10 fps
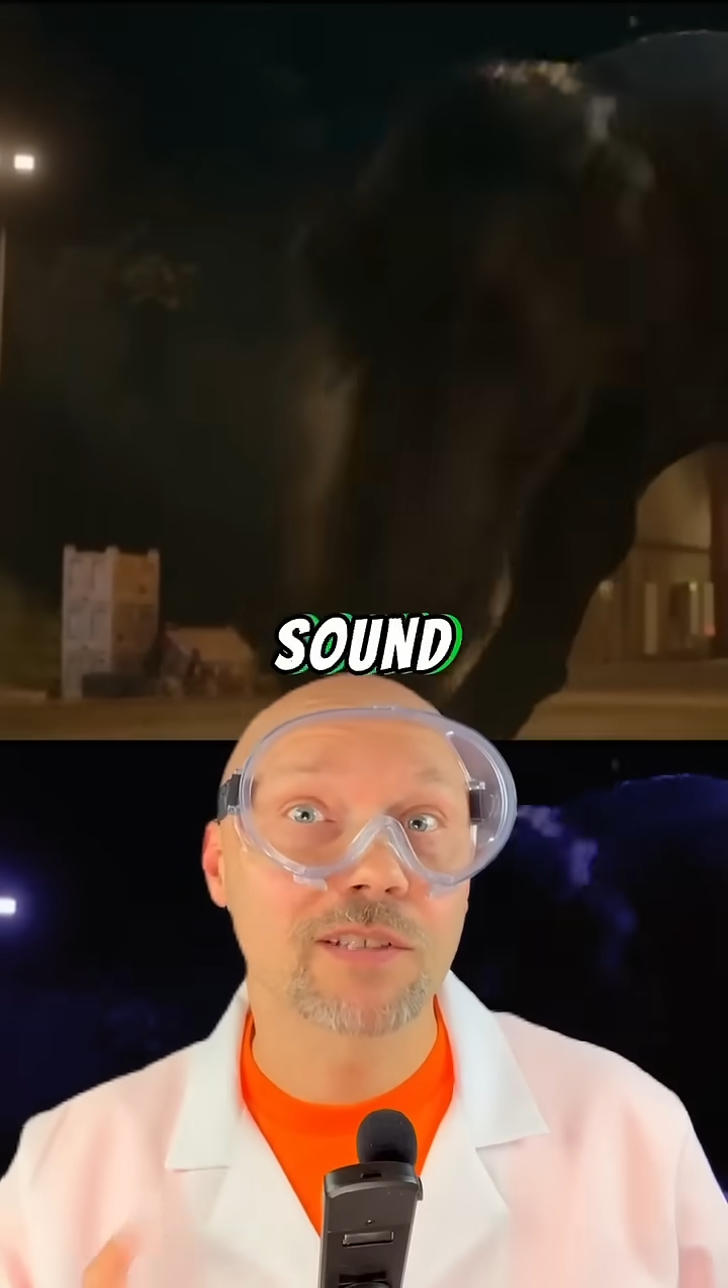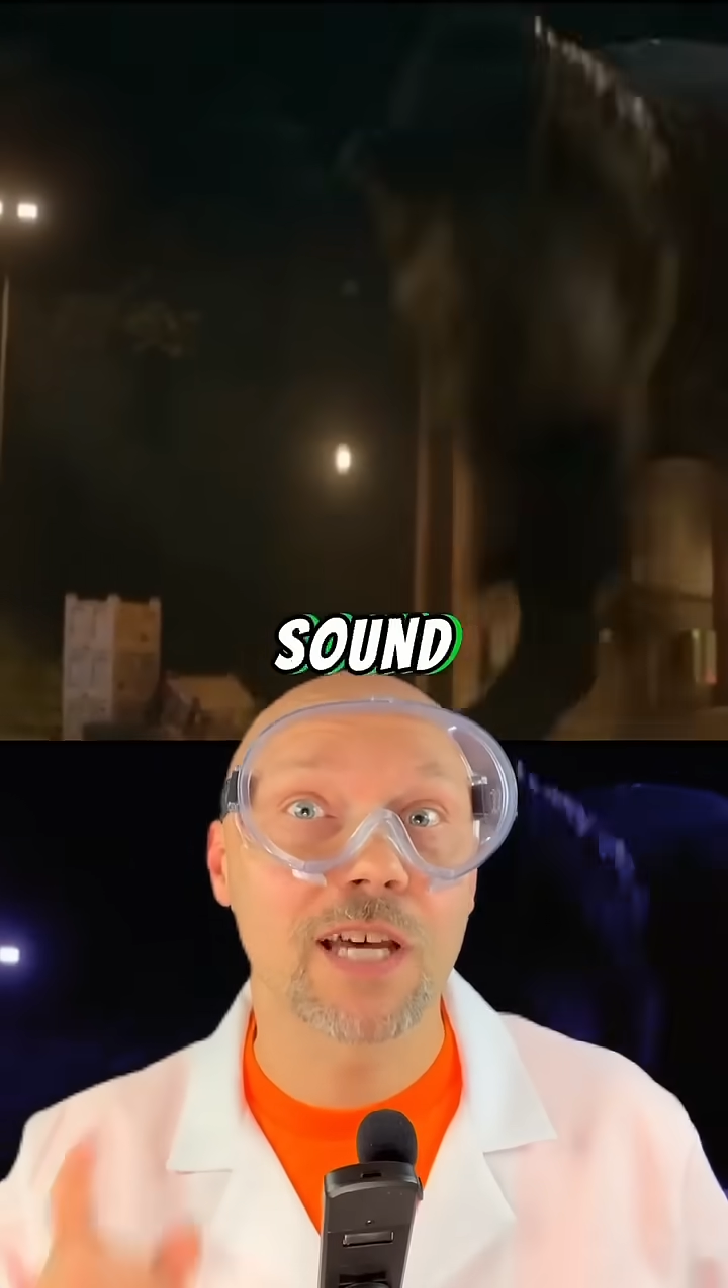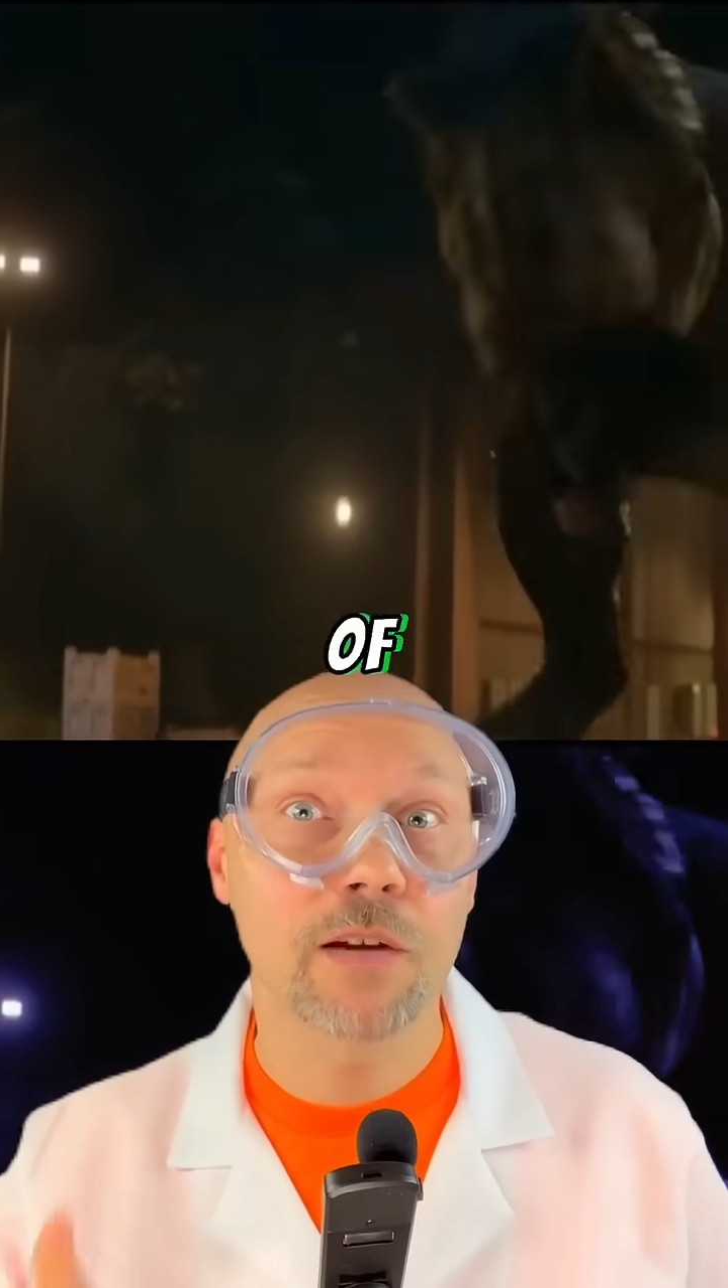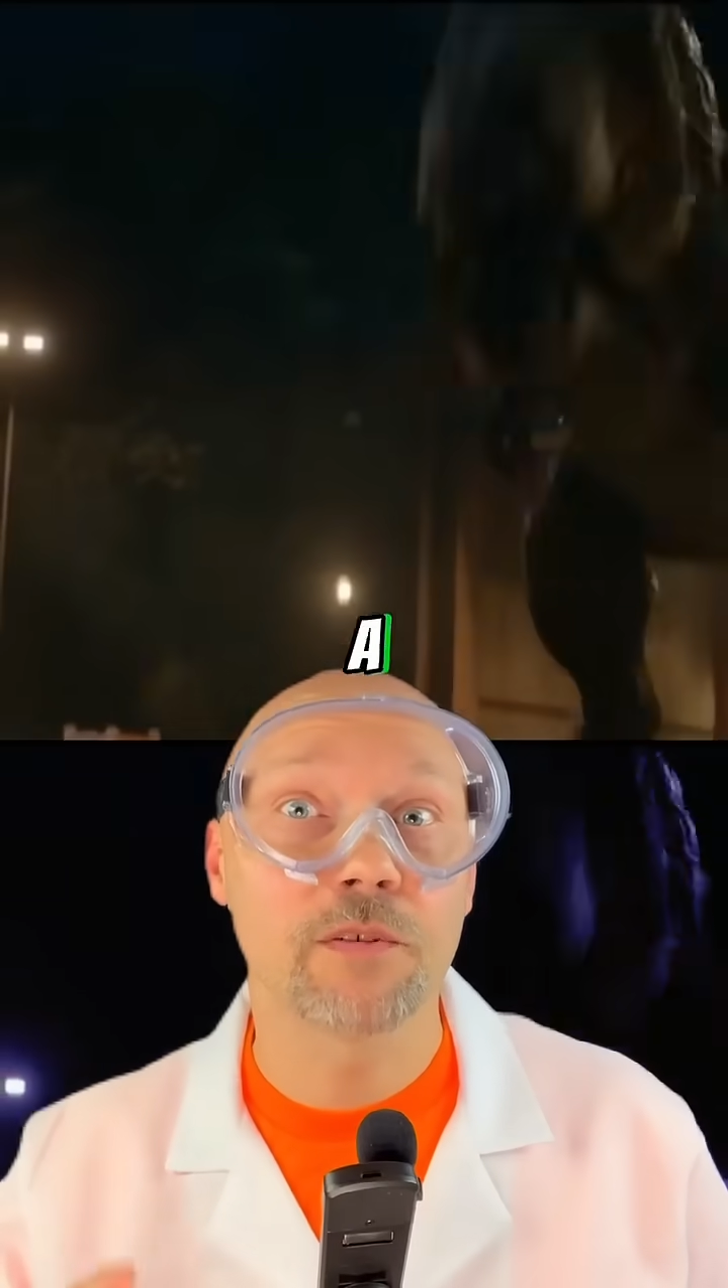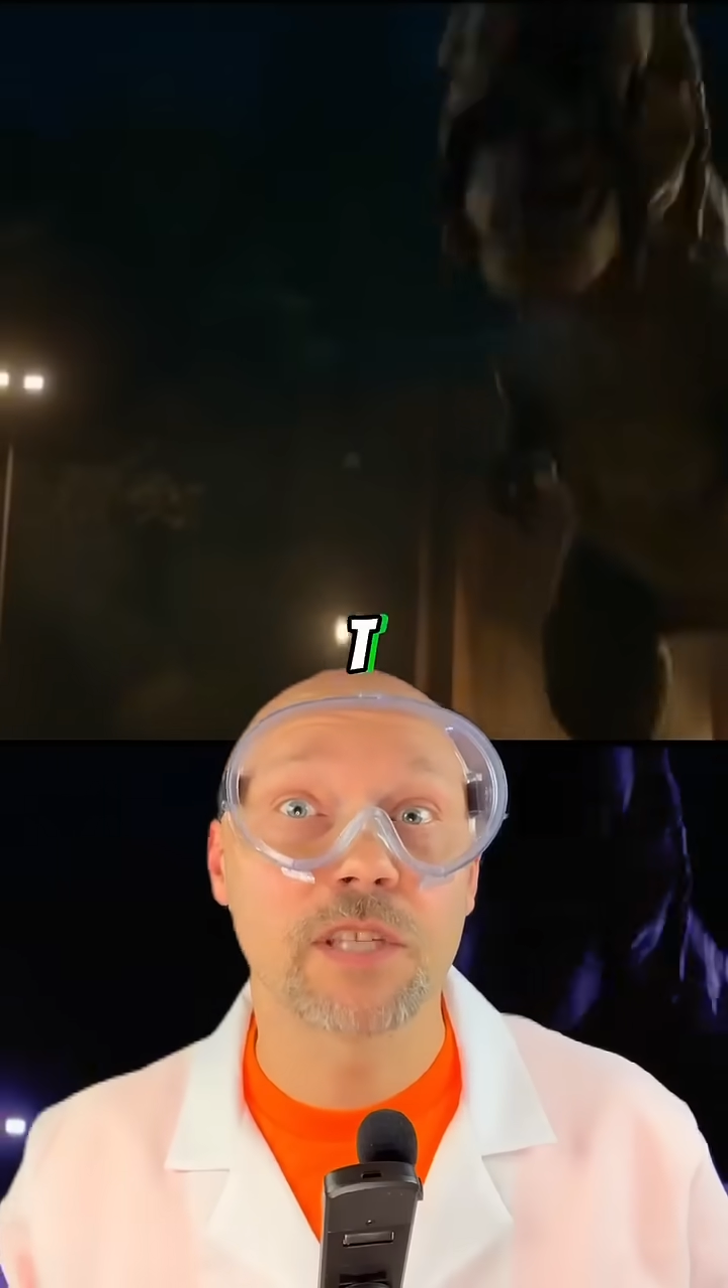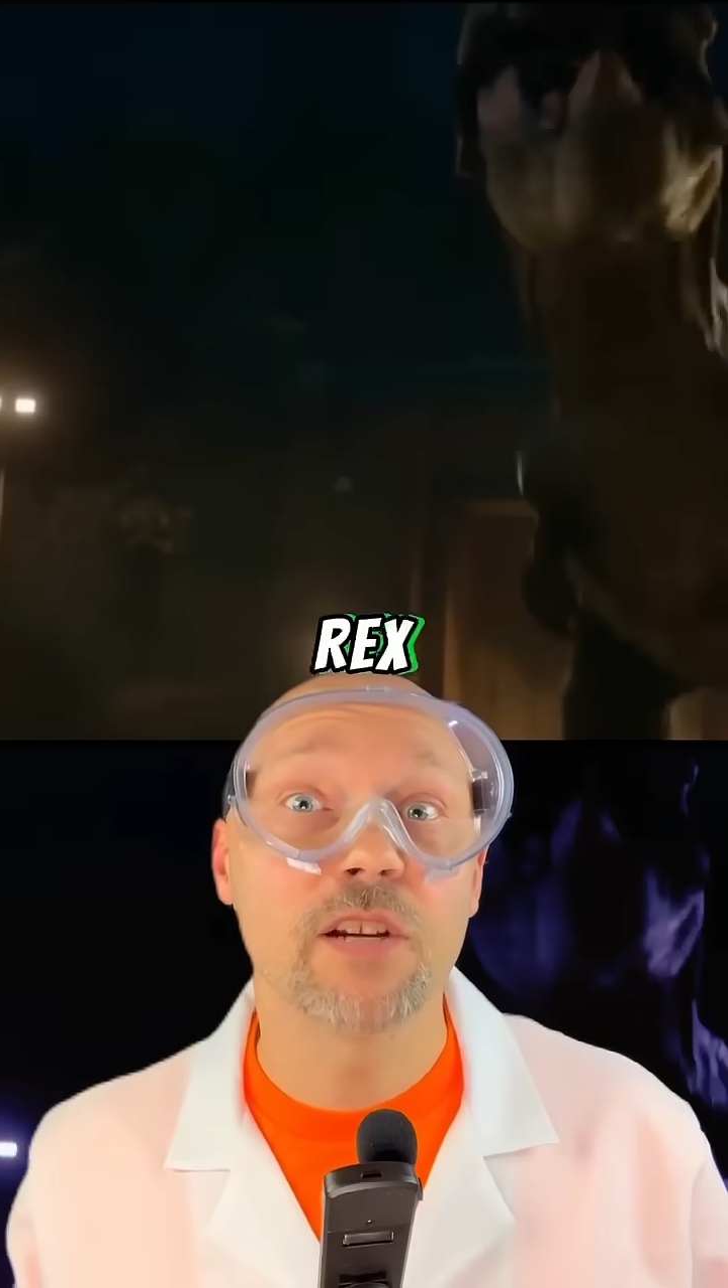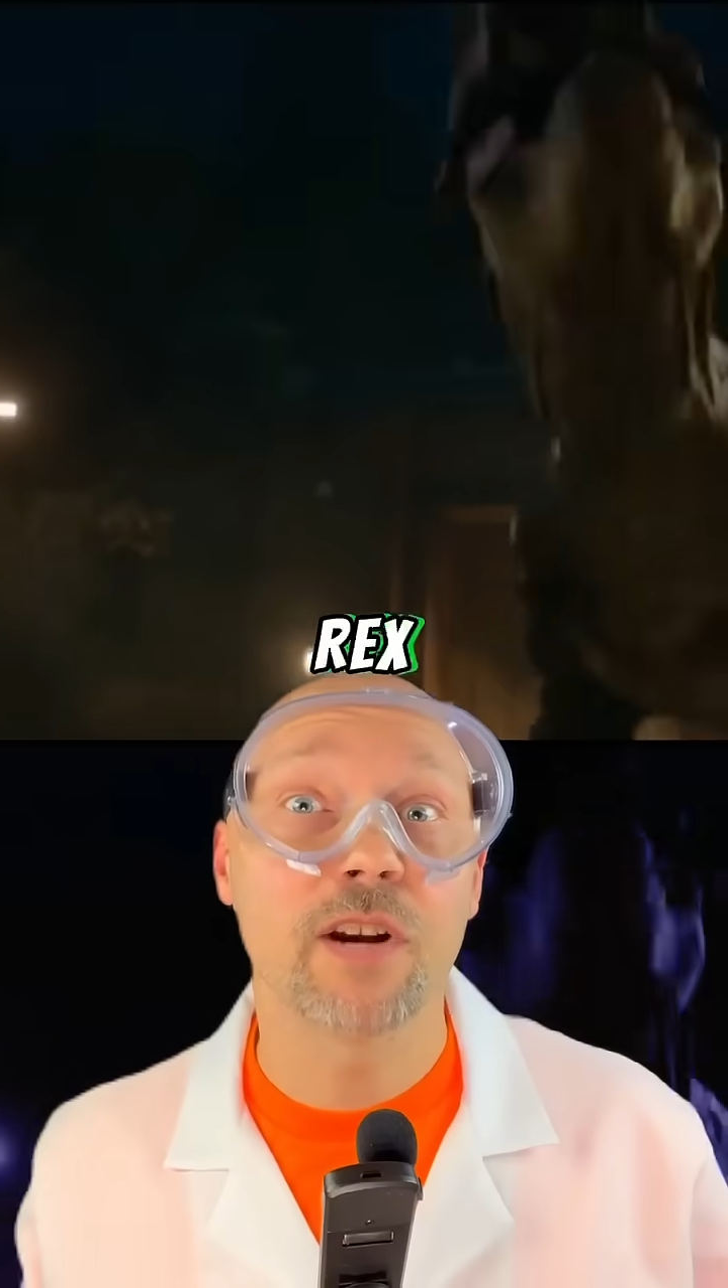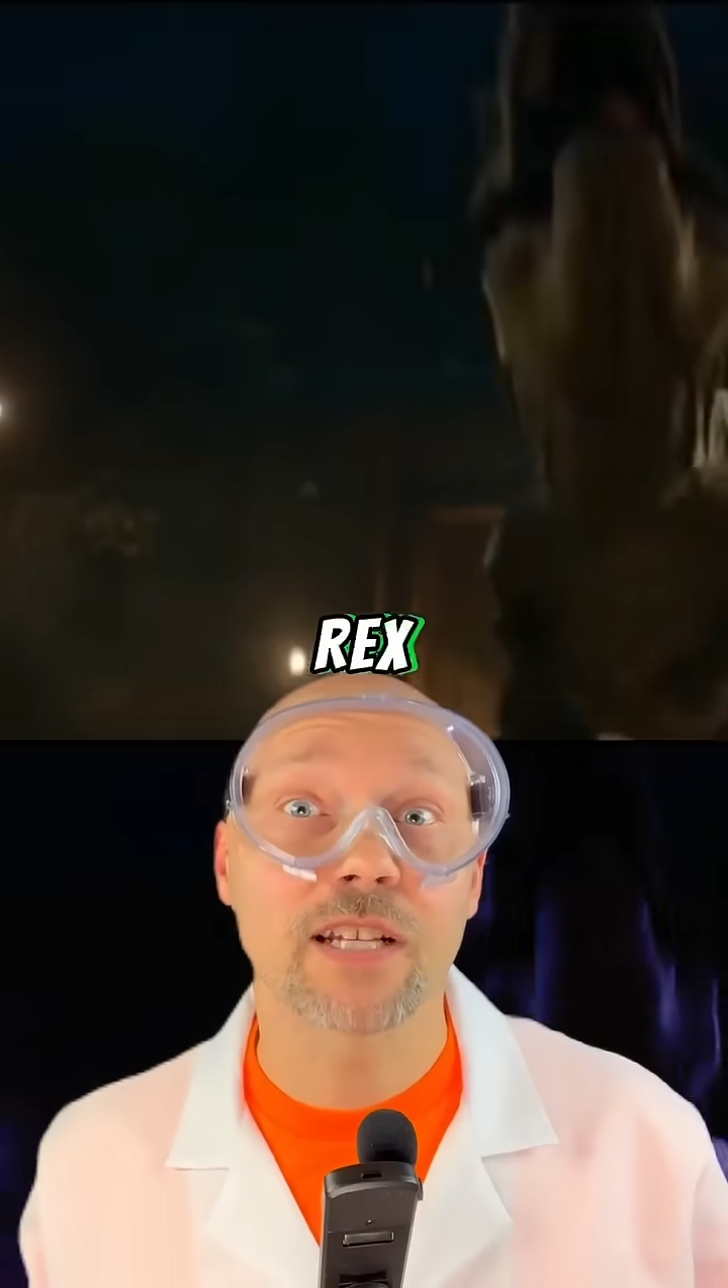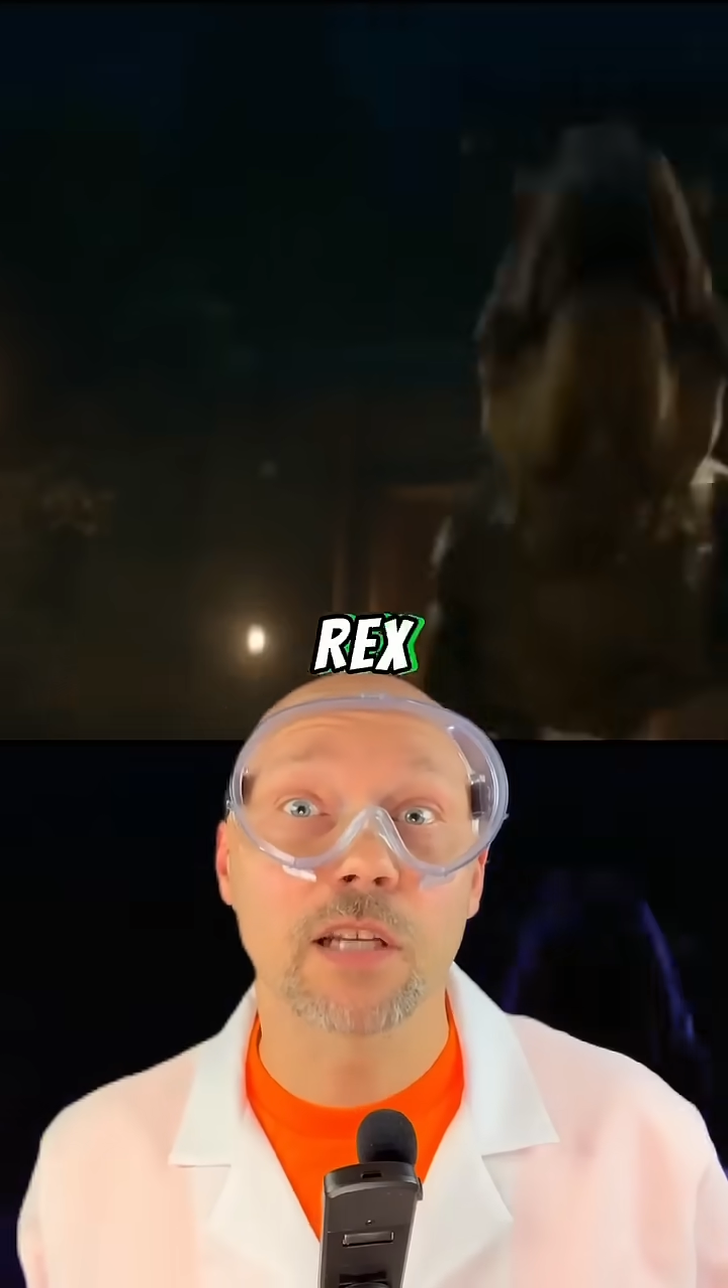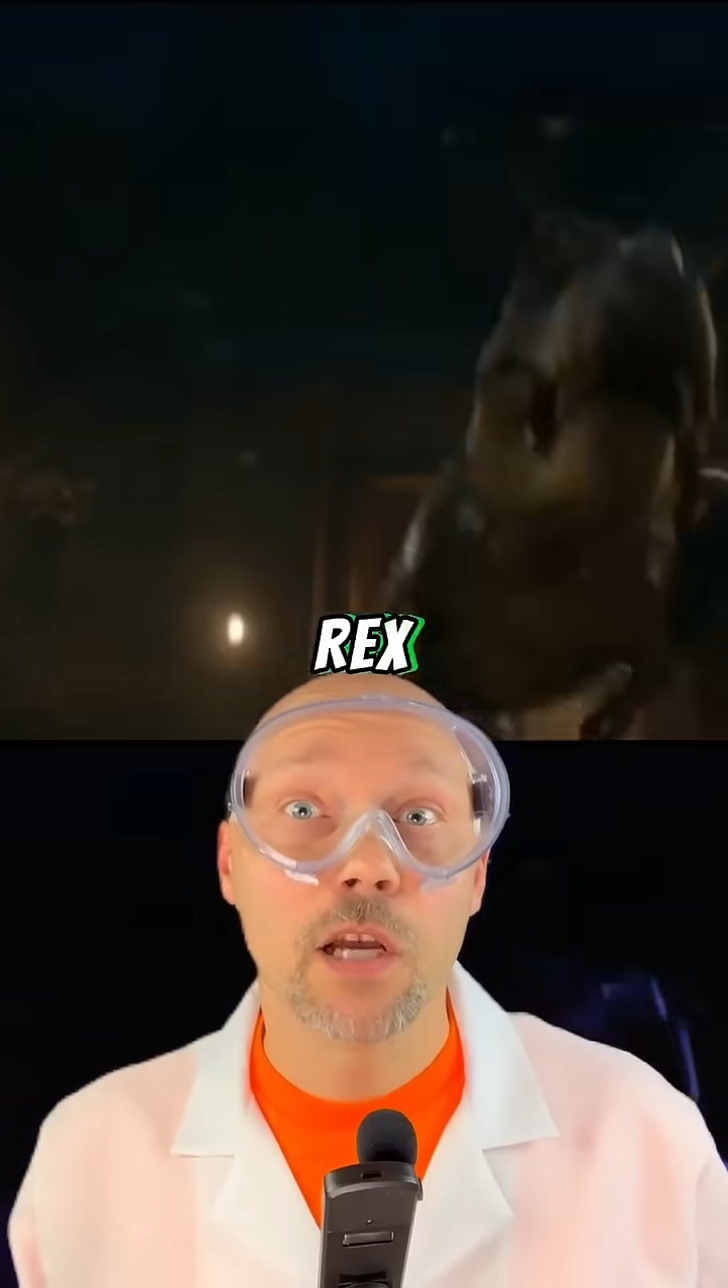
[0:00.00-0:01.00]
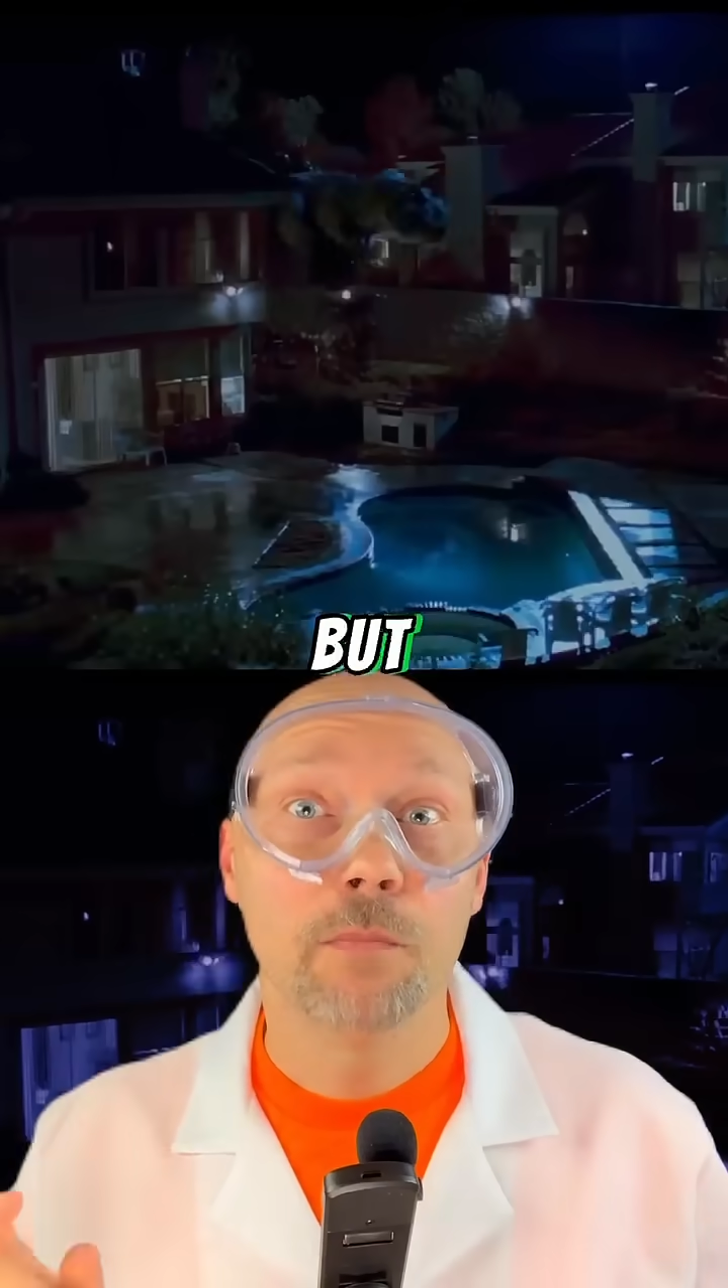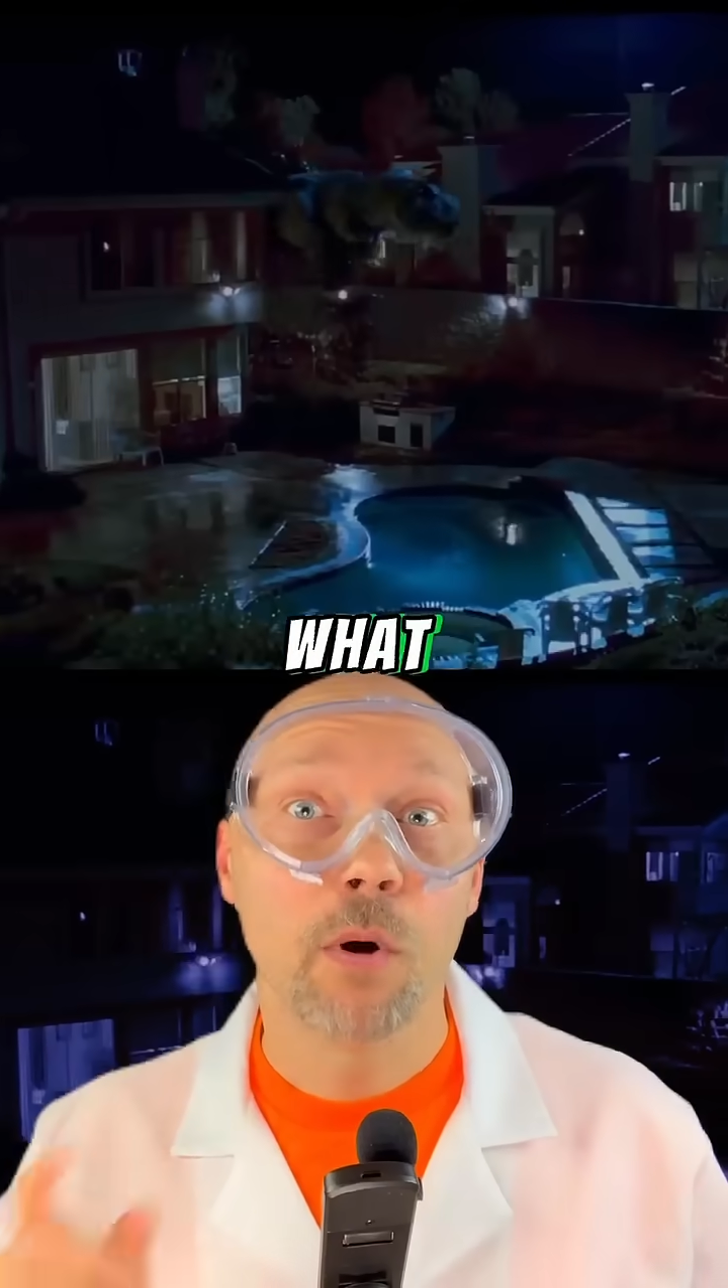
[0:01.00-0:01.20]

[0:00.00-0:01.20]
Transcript: sound of a T-Rex,